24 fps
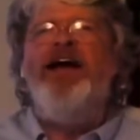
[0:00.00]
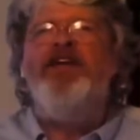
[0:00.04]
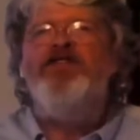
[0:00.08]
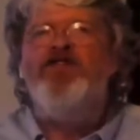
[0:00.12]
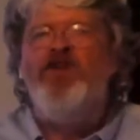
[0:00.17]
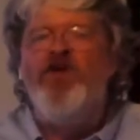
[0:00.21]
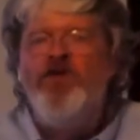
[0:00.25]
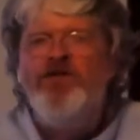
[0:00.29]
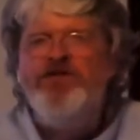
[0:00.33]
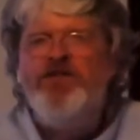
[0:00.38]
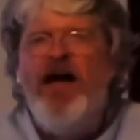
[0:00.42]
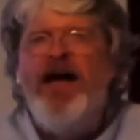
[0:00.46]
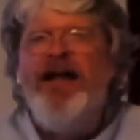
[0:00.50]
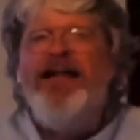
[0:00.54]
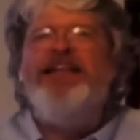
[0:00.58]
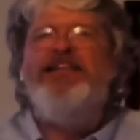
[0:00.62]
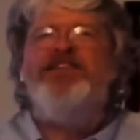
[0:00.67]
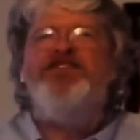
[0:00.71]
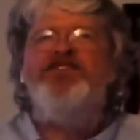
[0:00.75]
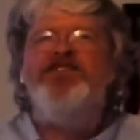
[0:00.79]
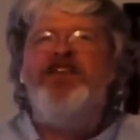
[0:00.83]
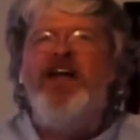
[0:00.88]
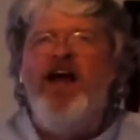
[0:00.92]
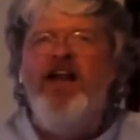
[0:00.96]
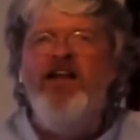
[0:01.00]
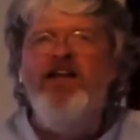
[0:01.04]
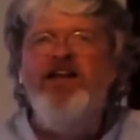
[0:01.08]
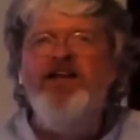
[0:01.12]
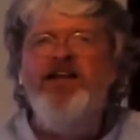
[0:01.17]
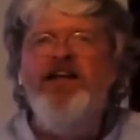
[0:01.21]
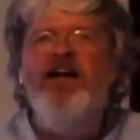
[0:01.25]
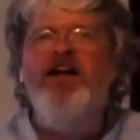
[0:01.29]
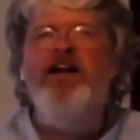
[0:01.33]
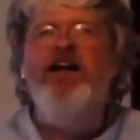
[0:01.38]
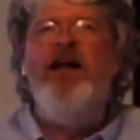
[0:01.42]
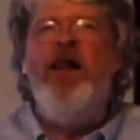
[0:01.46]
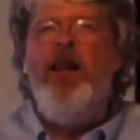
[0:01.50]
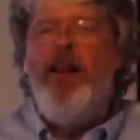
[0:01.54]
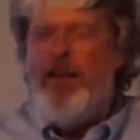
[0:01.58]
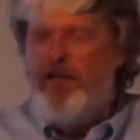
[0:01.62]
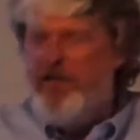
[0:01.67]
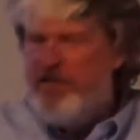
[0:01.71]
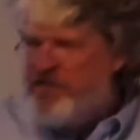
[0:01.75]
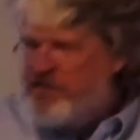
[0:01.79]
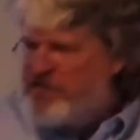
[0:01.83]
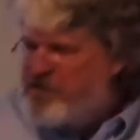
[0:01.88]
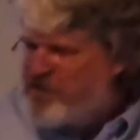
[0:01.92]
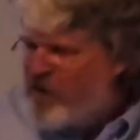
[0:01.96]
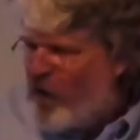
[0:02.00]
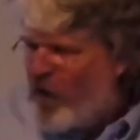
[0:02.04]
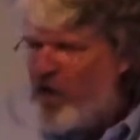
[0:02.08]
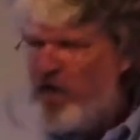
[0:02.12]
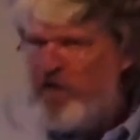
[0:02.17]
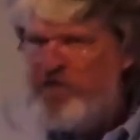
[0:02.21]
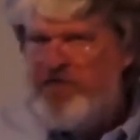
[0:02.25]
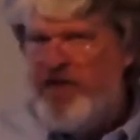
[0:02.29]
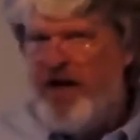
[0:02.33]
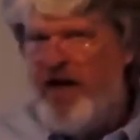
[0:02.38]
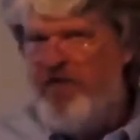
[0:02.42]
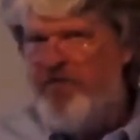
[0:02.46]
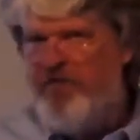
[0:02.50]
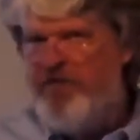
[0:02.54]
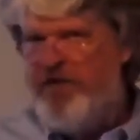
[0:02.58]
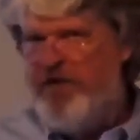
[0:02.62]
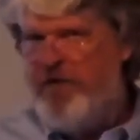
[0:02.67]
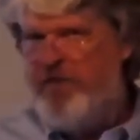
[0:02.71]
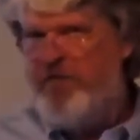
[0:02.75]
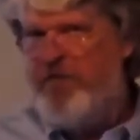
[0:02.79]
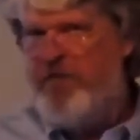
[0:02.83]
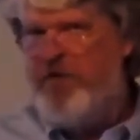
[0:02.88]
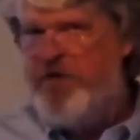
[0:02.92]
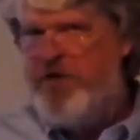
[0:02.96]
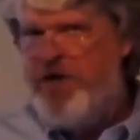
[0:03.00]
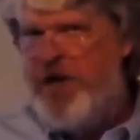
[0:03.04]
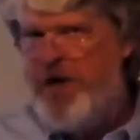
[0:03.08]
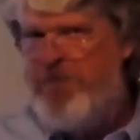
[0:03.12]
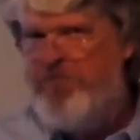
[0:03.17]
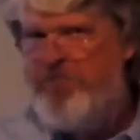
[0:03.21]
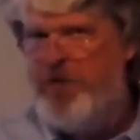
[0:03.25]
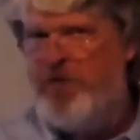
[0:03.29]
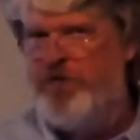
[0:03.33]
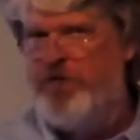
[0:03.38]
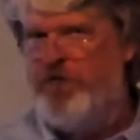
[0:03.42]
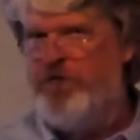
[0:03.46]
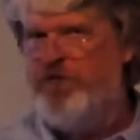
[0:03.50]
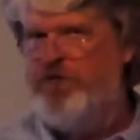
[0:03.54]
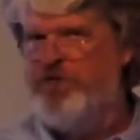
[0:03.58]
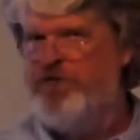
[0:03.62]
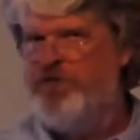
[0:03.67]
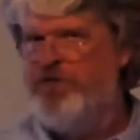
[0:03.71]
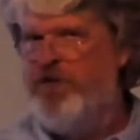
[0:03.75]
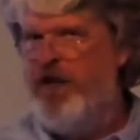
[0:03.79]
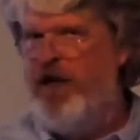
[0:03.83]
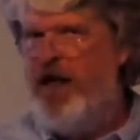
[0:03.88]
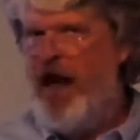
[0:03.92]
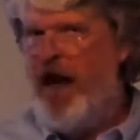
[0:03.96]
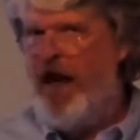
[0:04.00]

Turns out it's telling you that stars have different temperatures.